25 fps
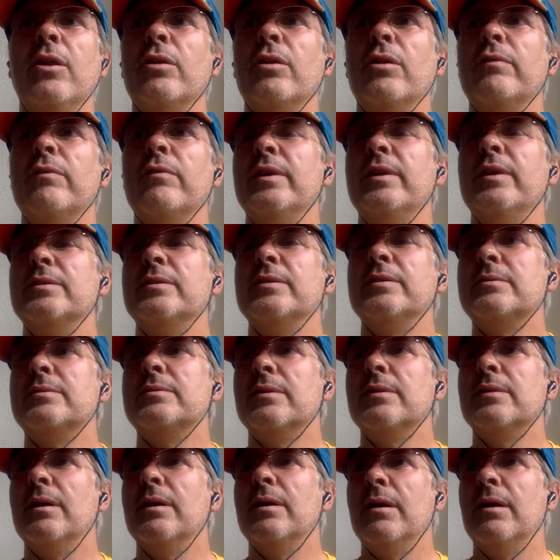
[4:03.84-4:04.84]
lot of
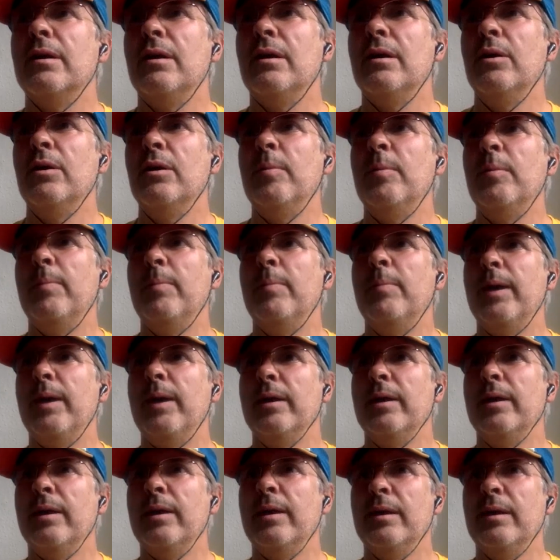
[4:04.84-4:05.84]
this open
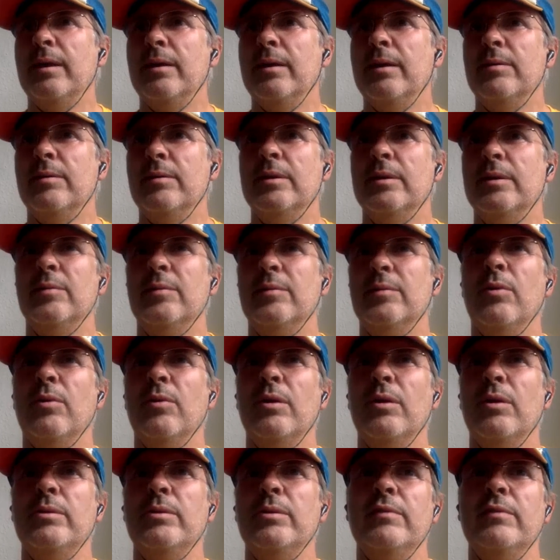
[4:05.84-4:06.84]
banking, it
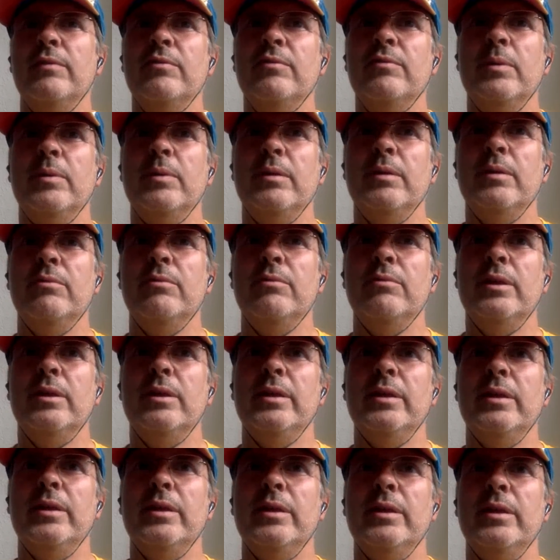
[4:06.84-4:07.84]
won't even be
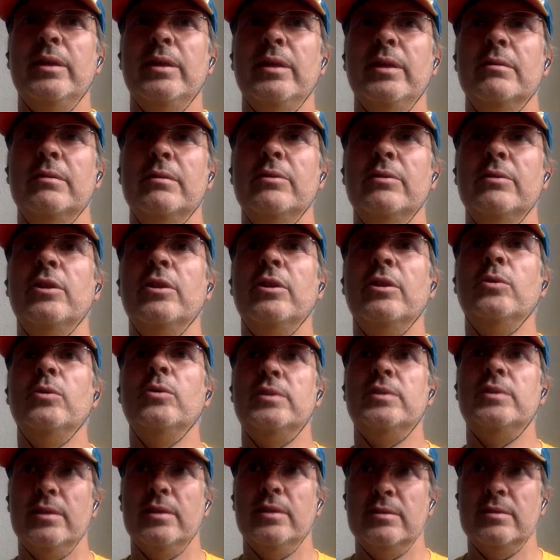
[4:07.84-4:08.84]
really
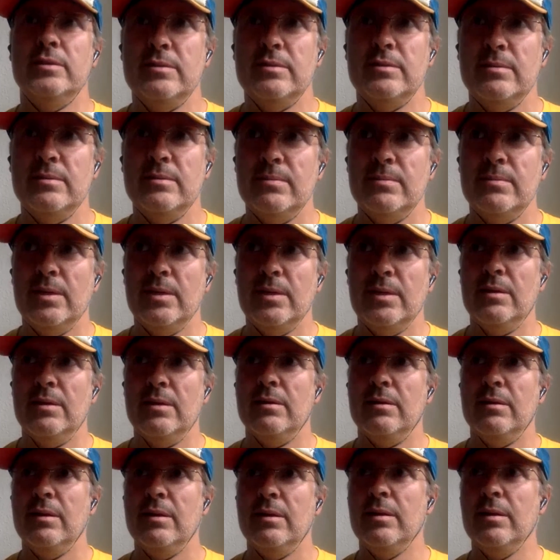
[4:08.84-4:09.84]
noticed.
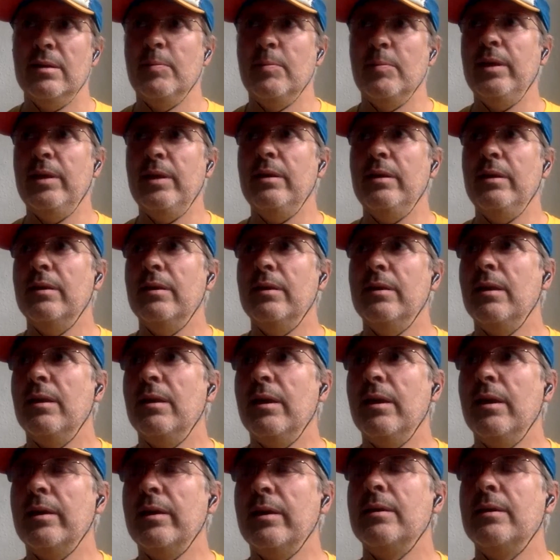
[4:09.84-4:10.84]
Yeah, it'll
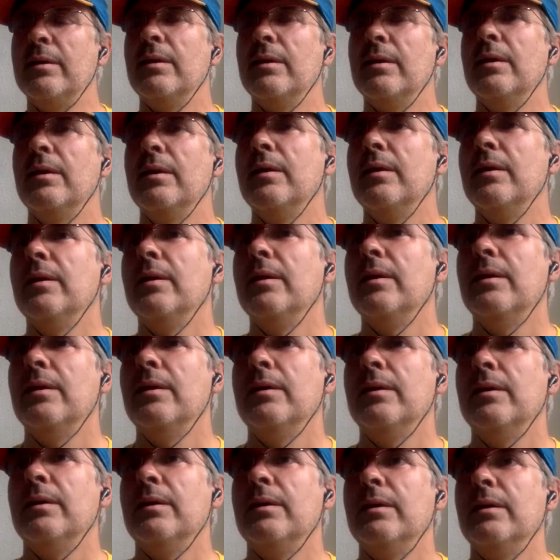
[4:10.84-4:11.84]
be like
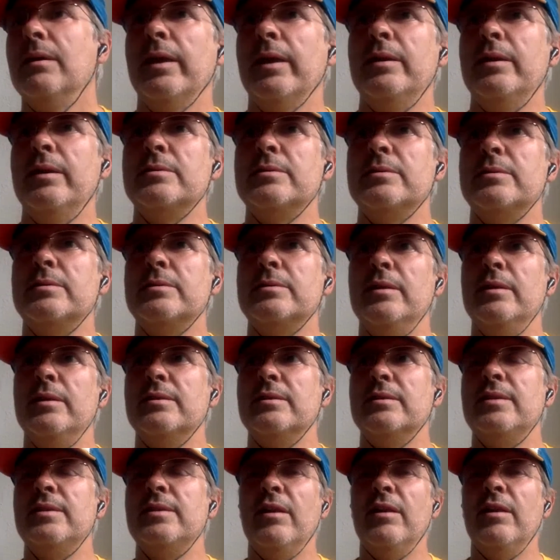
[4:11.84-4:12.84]
in a
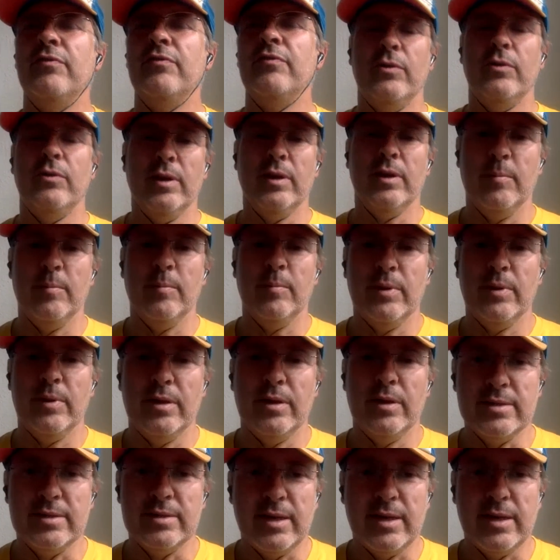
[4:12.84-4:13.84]
sense, the telephone
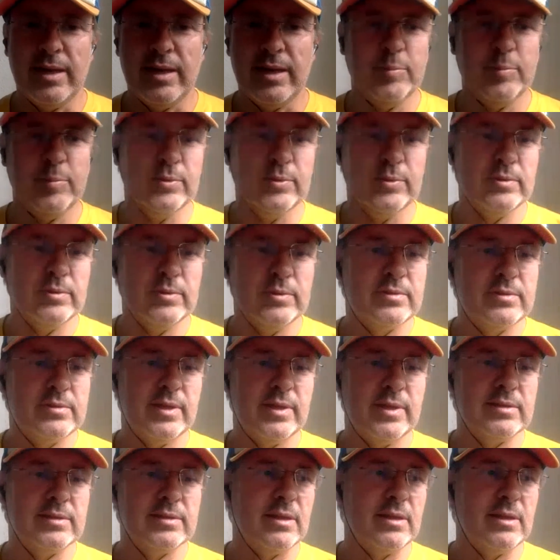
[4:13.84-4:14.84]
number has
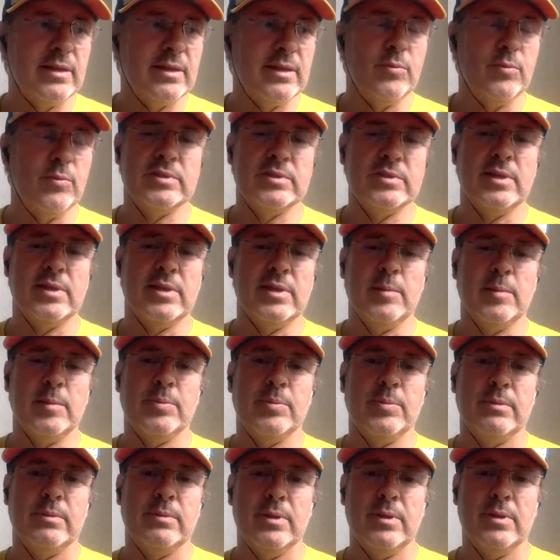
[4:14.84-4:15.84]
enabled things like
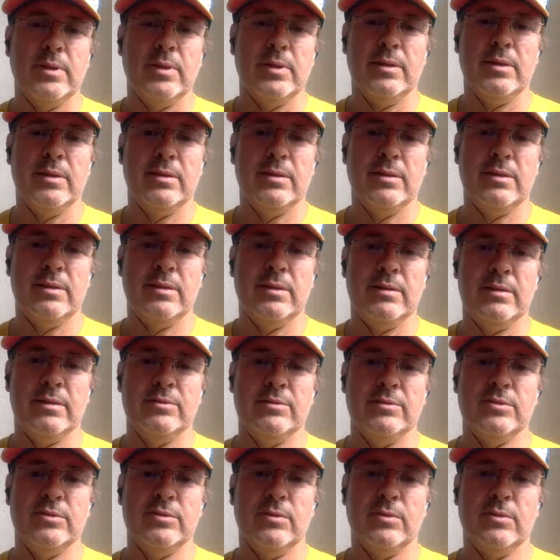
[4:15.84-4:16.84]
WhatsApp and
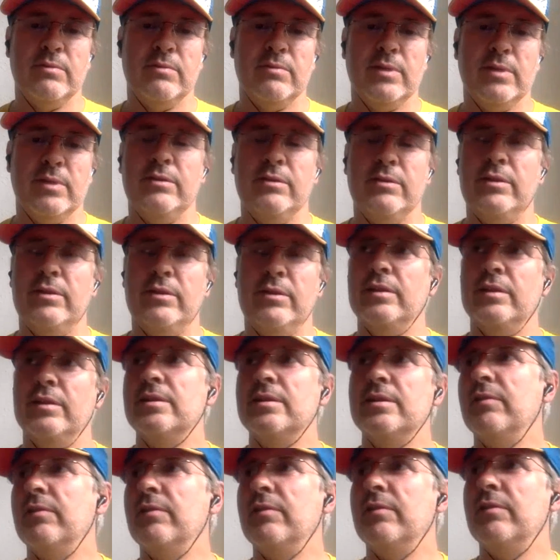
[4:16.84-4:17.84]
so on, right? You need
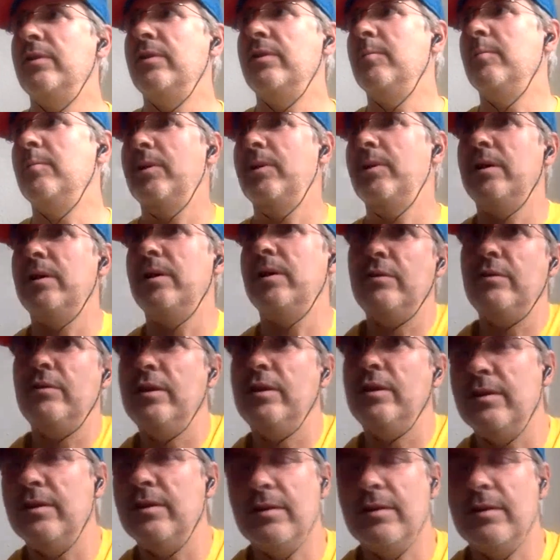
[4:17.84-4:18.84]
a telephone number and you
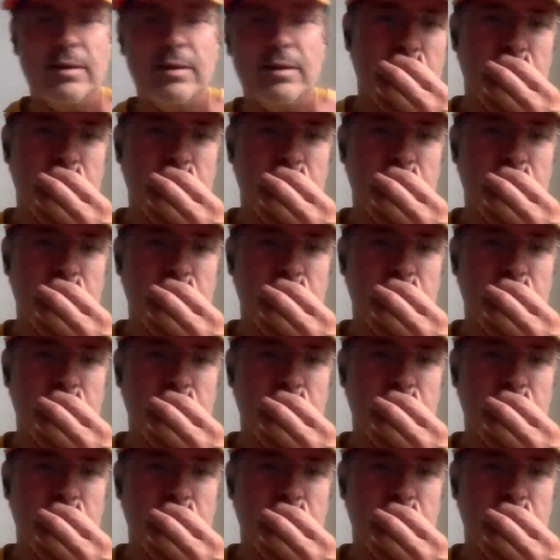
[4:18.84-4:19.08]
need an